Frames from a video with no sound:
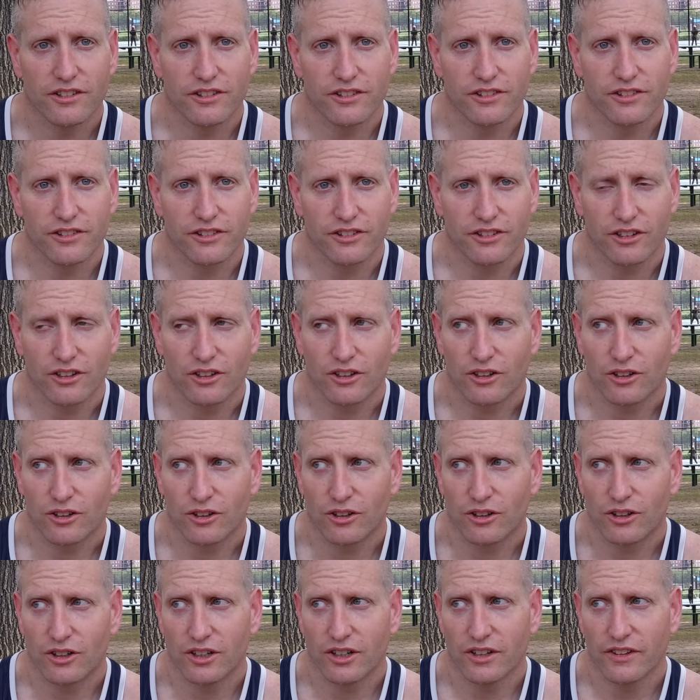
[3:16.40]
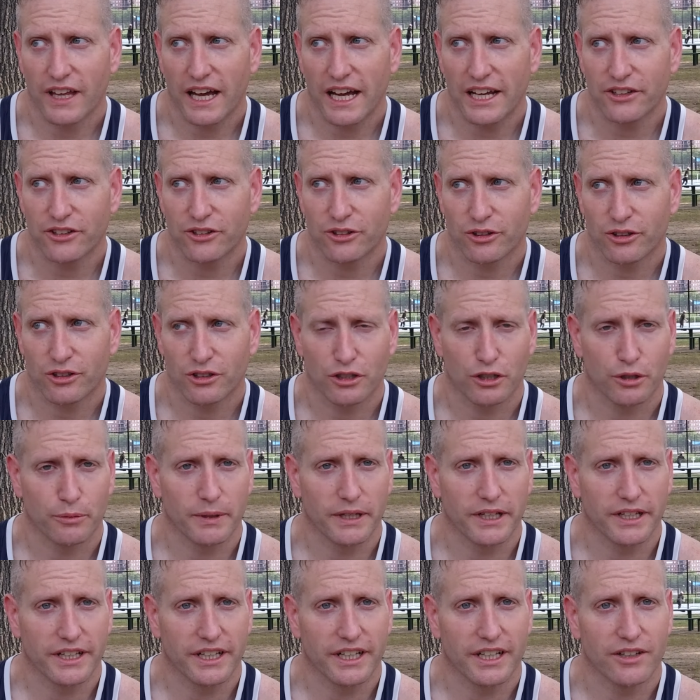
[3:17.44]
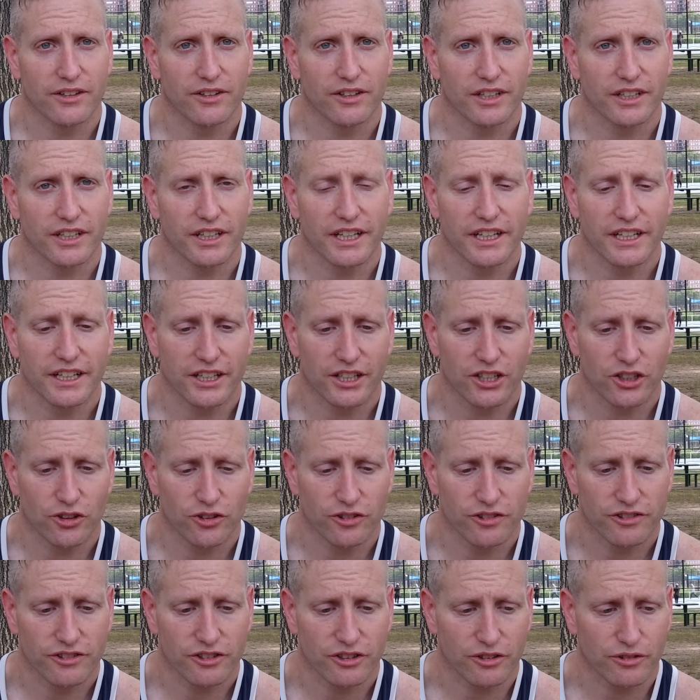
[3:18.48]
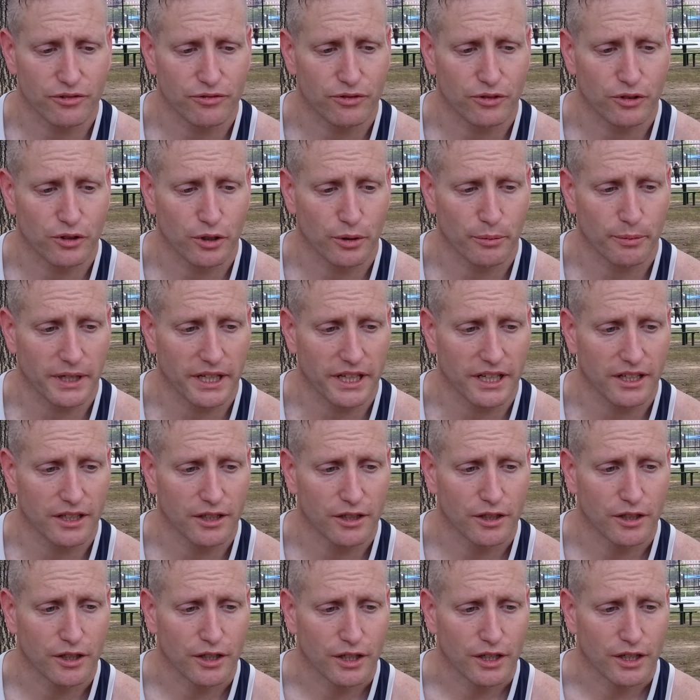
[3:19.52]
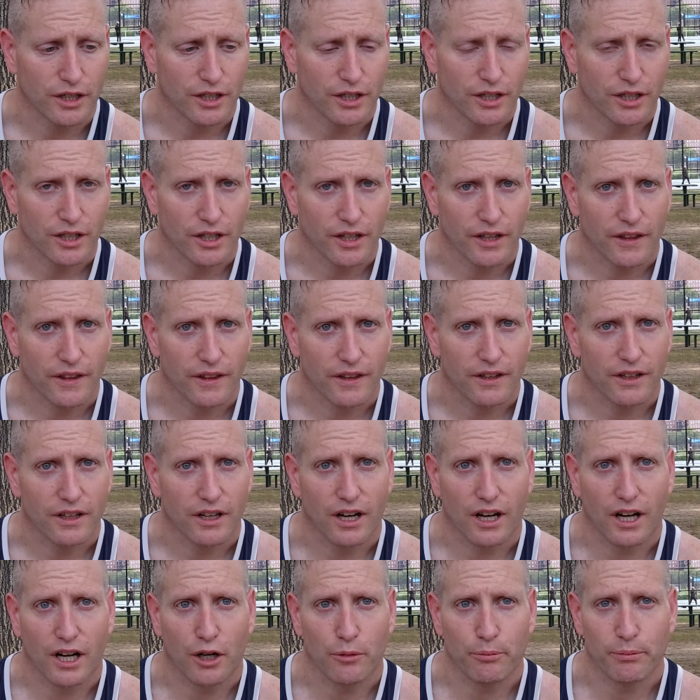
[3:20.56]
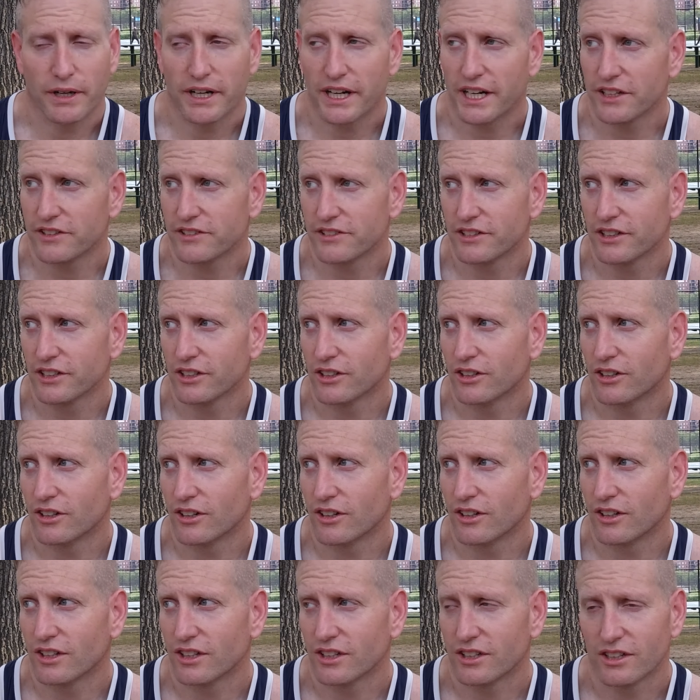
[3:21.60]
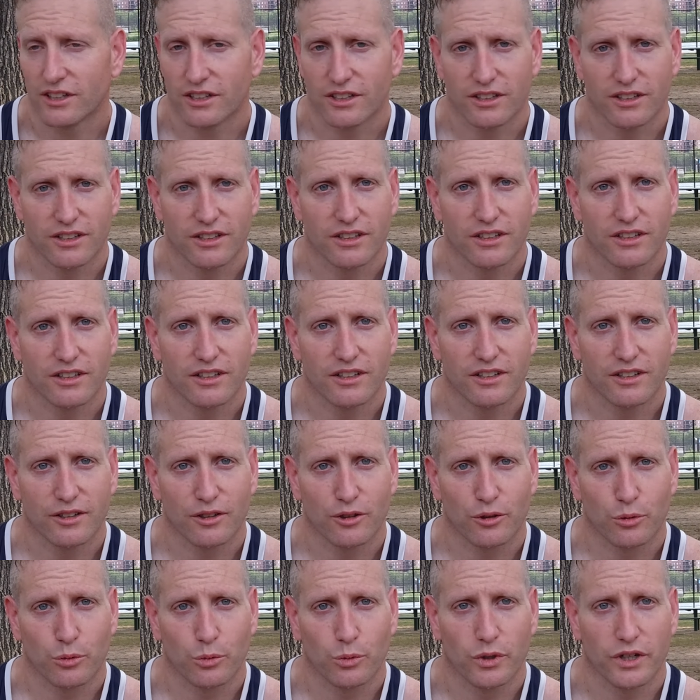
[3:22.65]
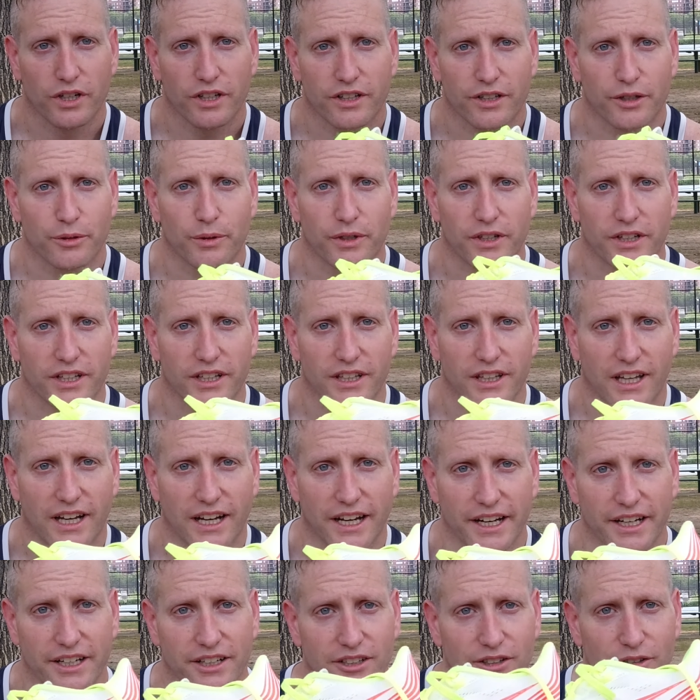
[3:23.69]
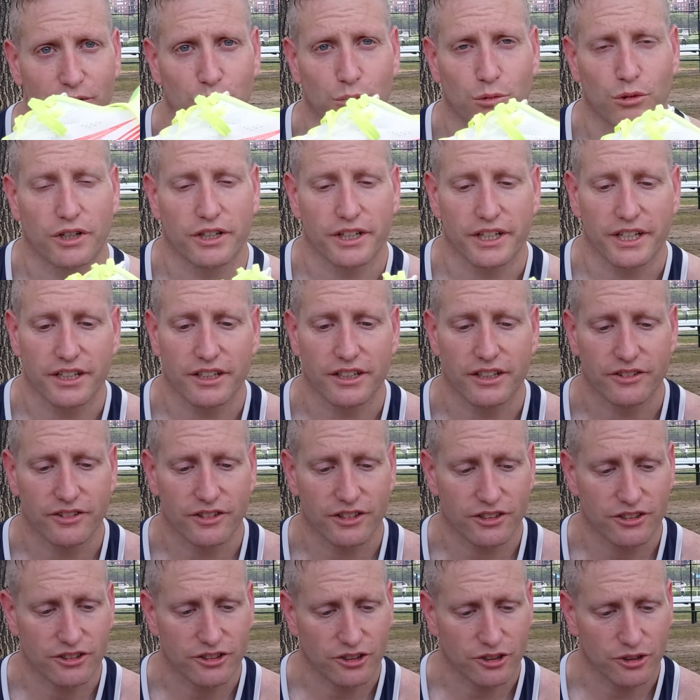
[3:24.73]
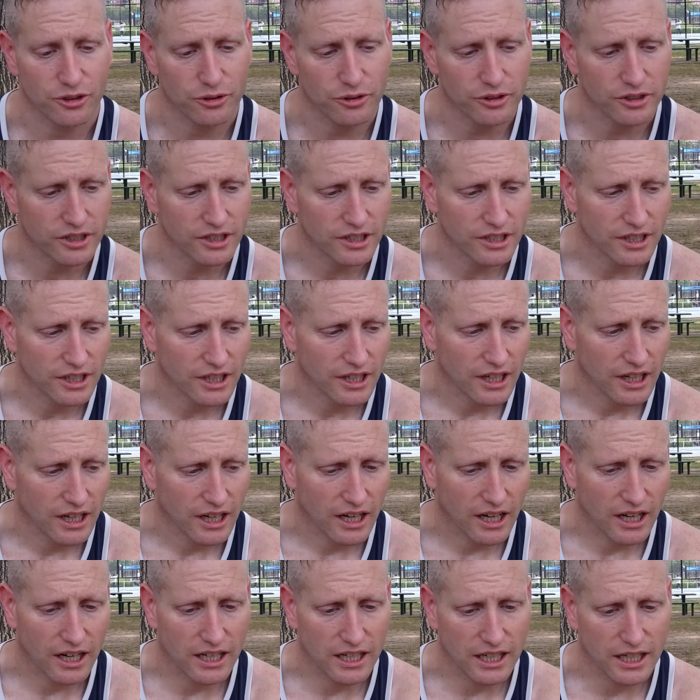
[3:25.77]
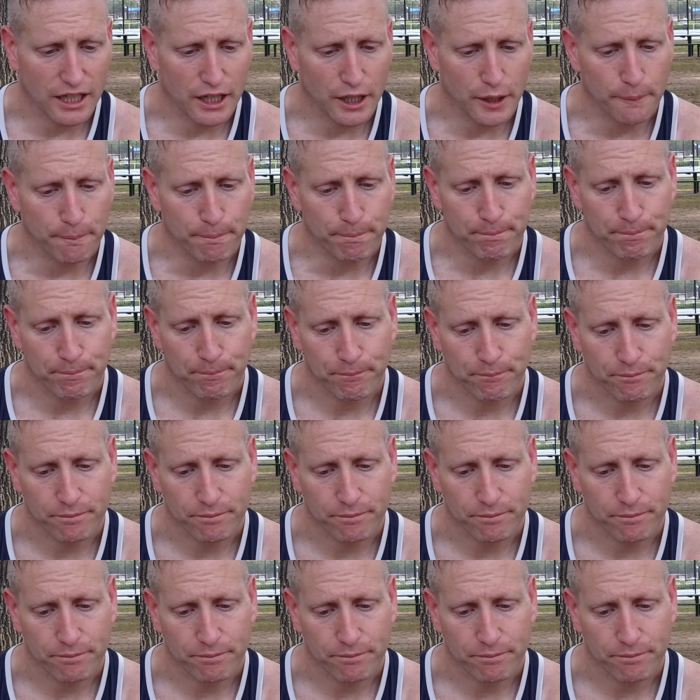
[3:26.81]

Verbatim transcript: so that took a little bit of get, getting used to for me. Um, but I still really, really liked running in this shoe. Um,